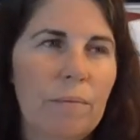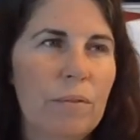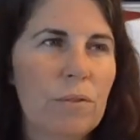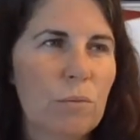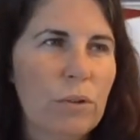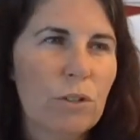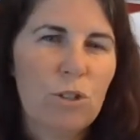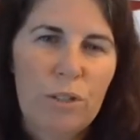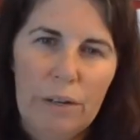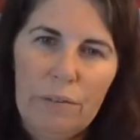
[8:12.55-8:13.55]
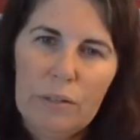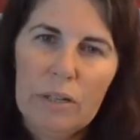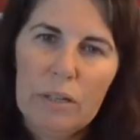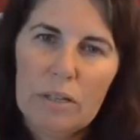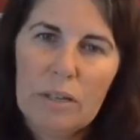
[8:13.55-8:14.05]
There's a real shift
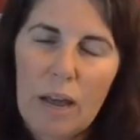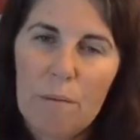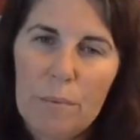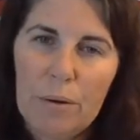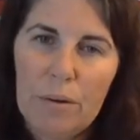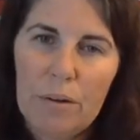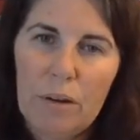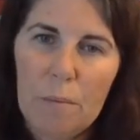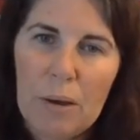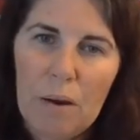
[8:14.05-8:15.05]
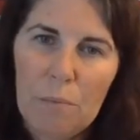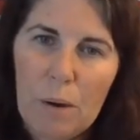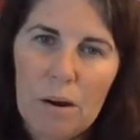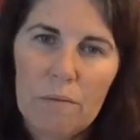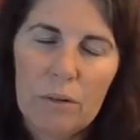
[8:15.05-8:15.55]
in this time period about
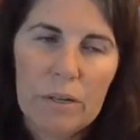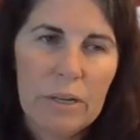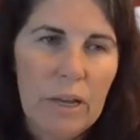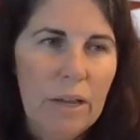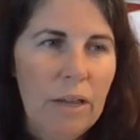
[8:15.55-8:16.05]
poverty.